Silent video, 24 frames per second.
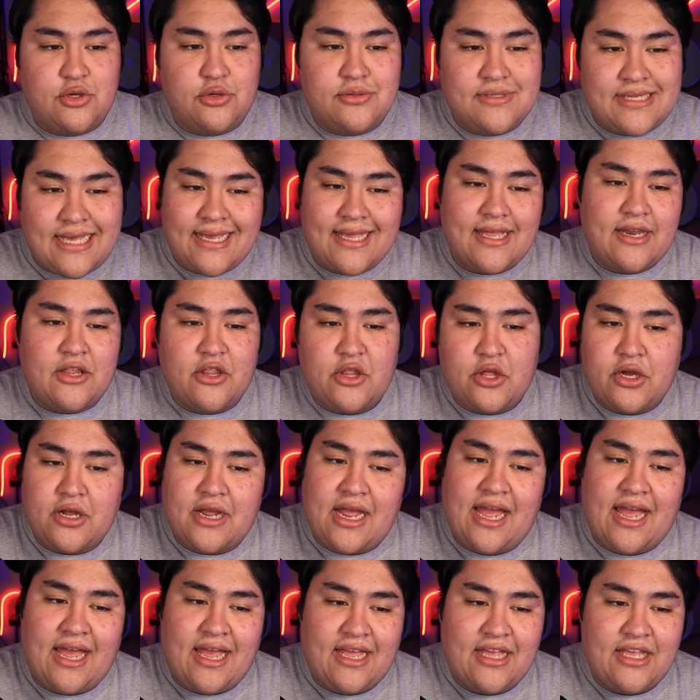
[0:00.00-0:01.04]
taking a look
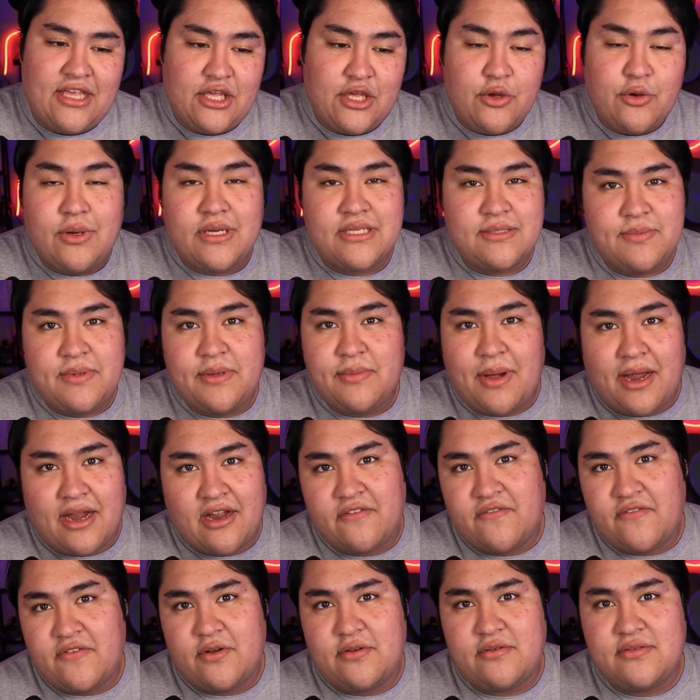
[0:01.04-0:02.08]
at USB
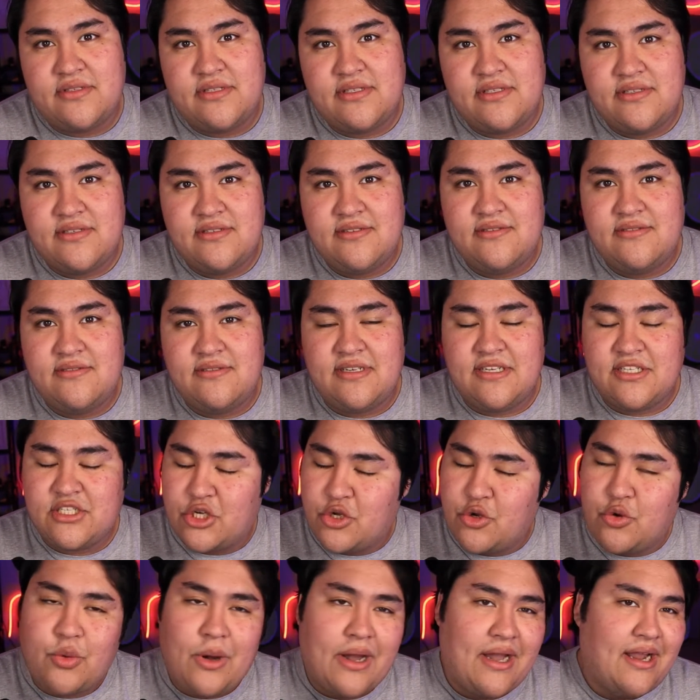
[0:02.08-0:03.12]
microphones is a
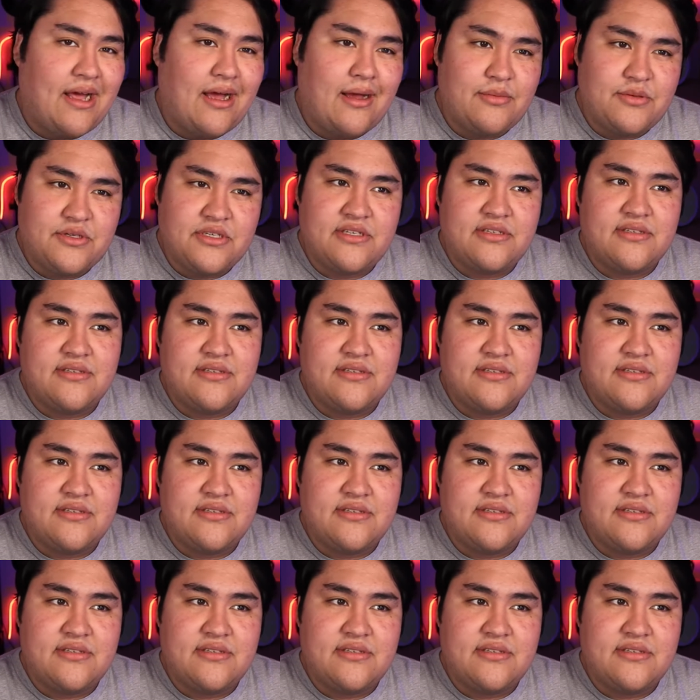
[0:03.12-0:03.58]
great option.